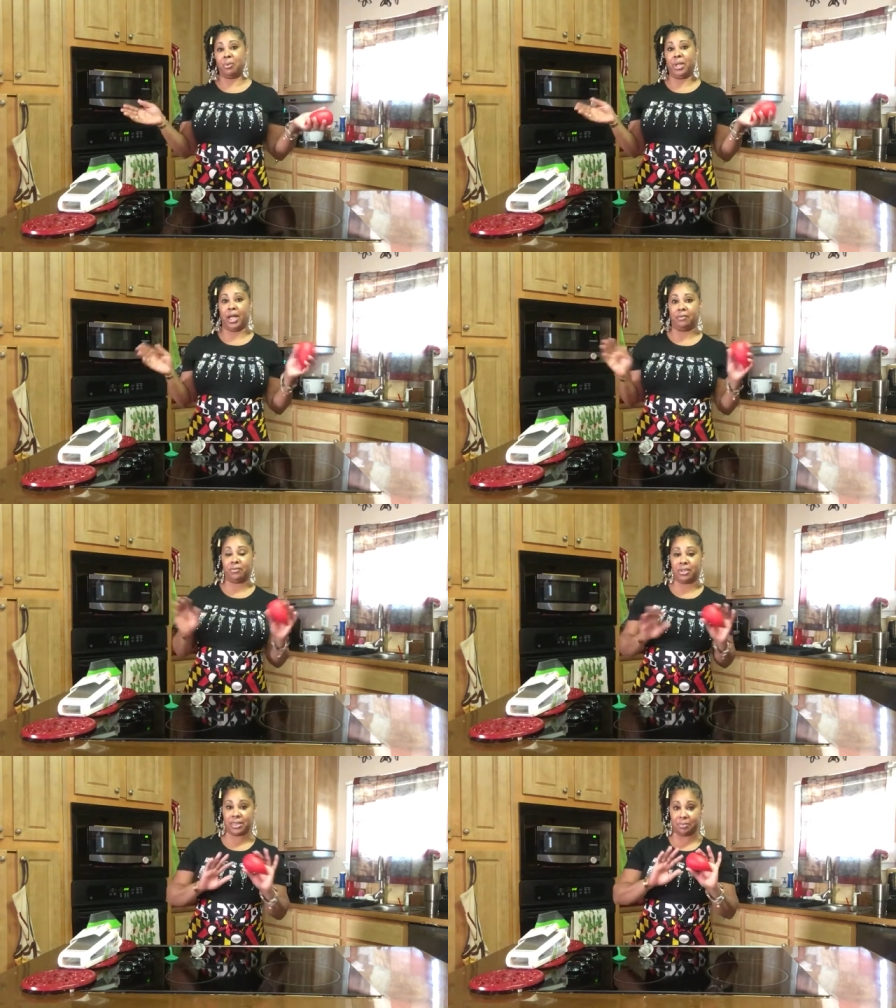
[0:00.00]
We have
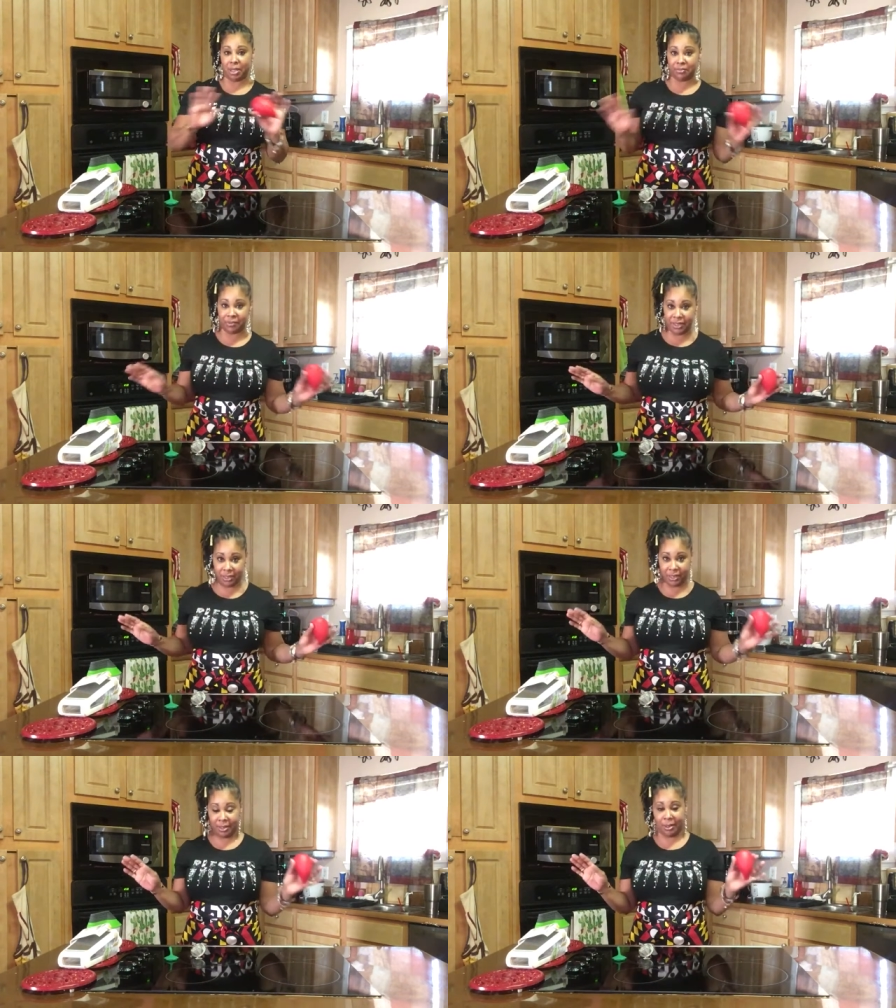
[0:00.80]
this
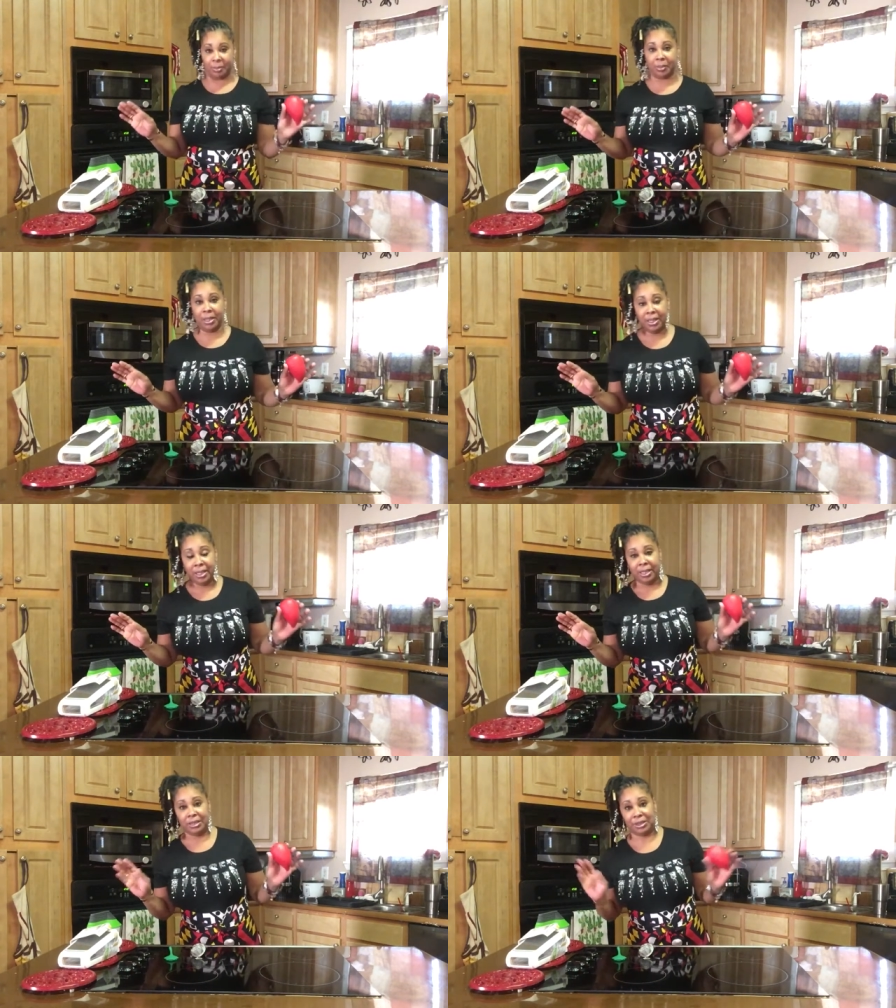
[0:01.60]
monthly um,
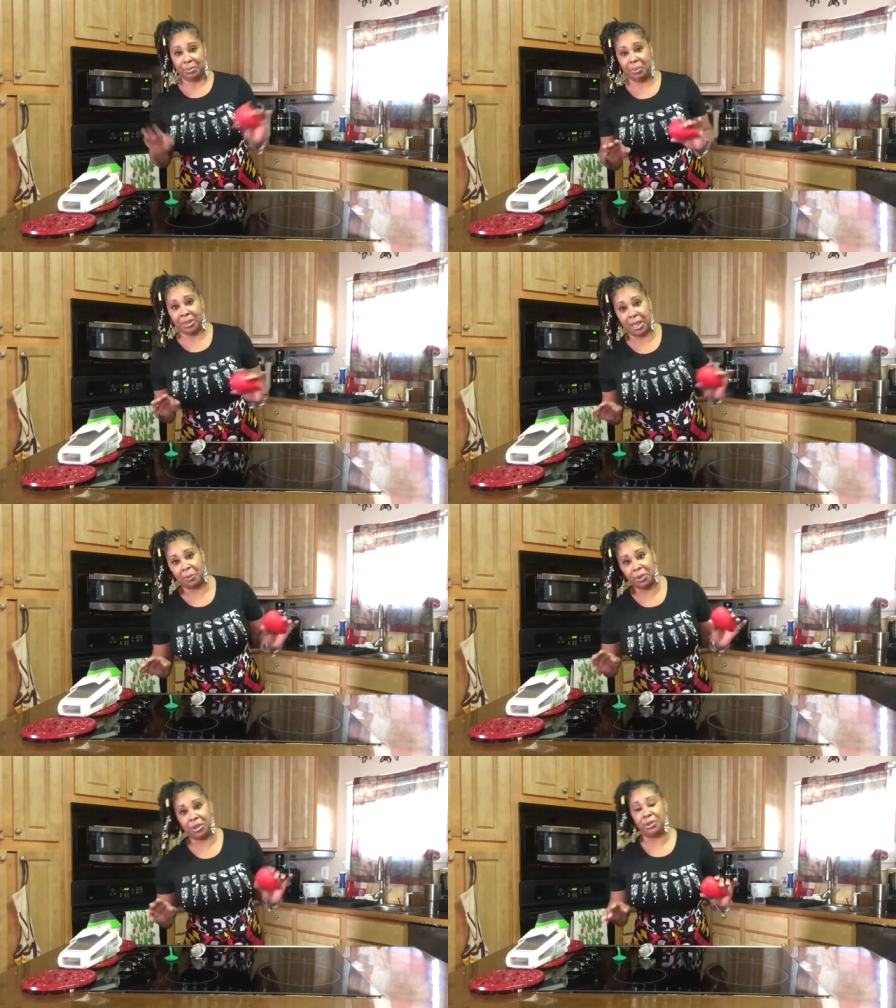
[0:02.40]
shipping that
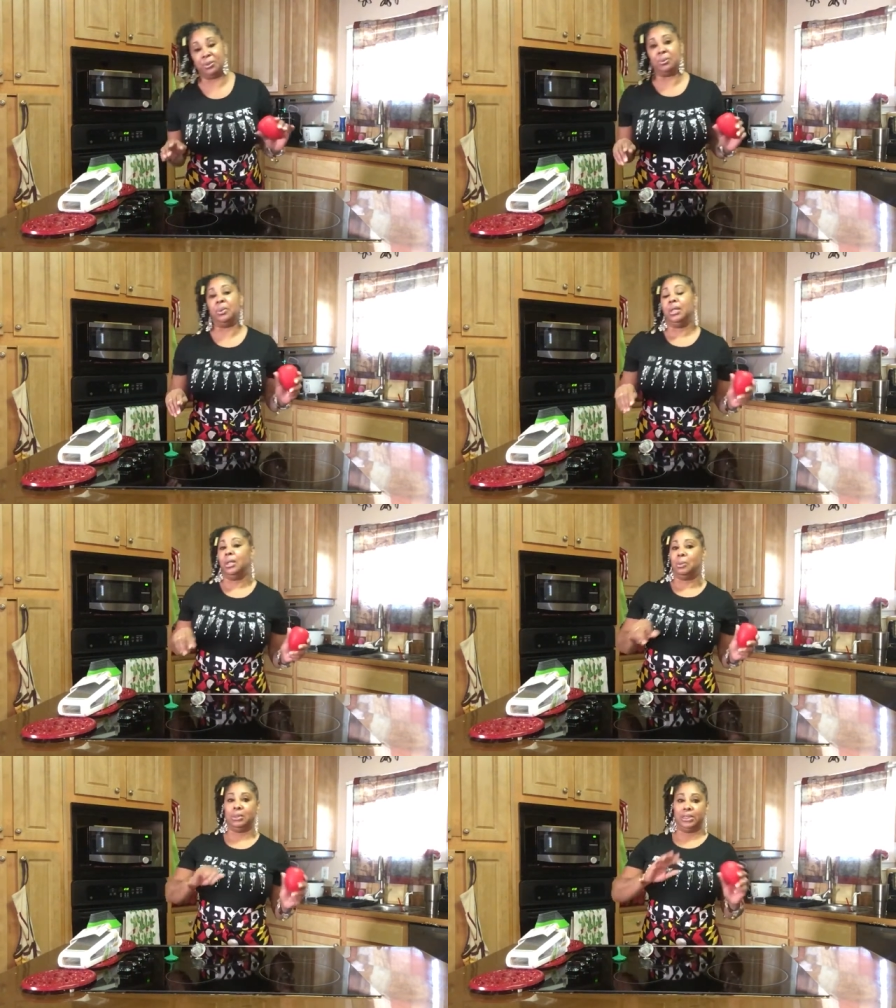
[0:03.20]
we do
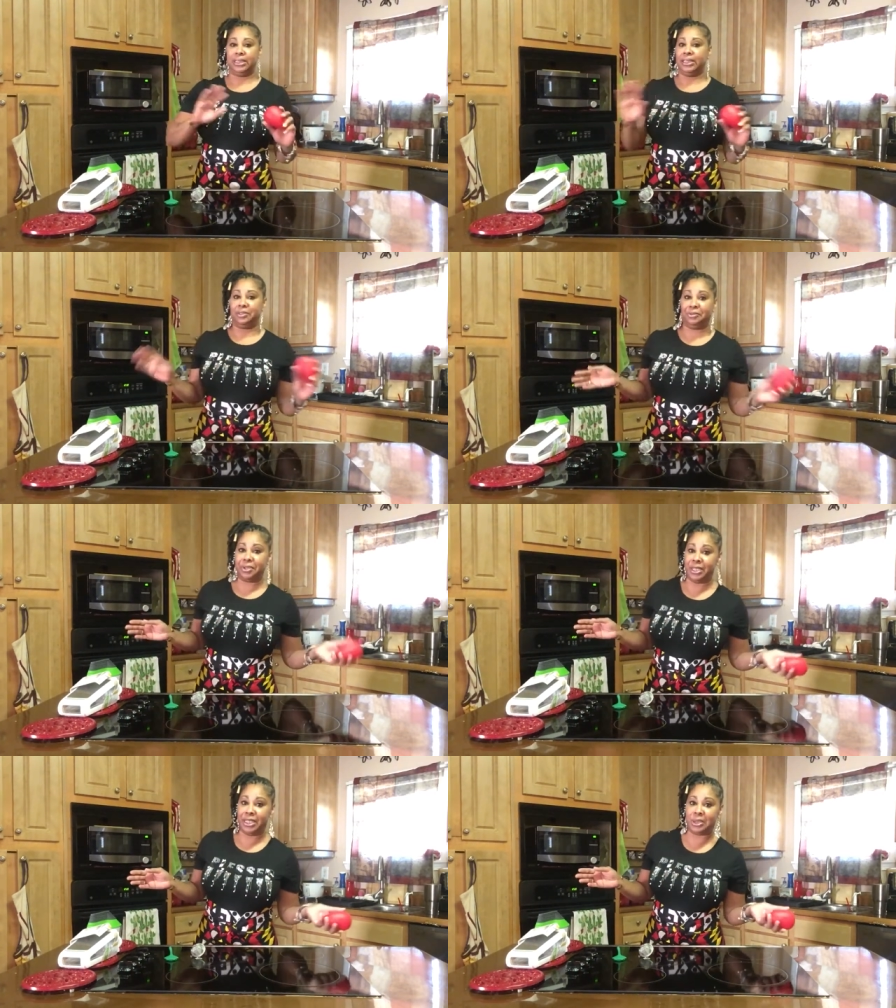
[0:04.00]
with just different
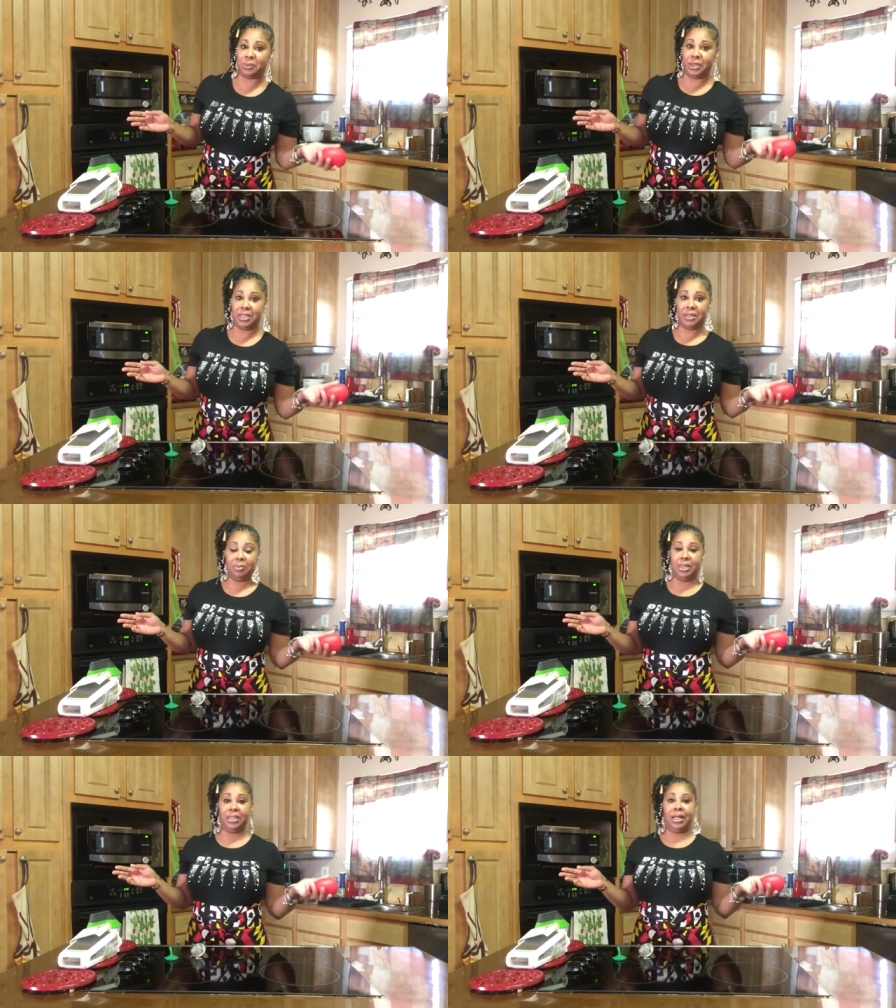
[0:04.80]
things, whether it
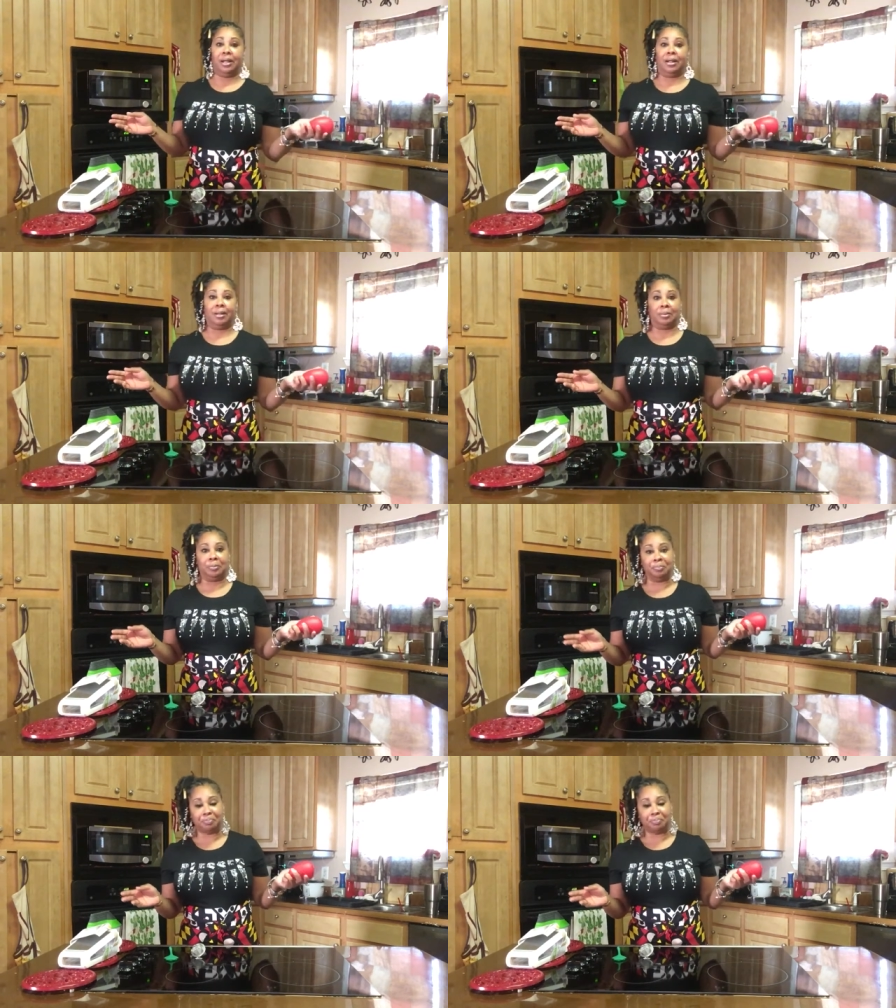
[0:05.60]
be um,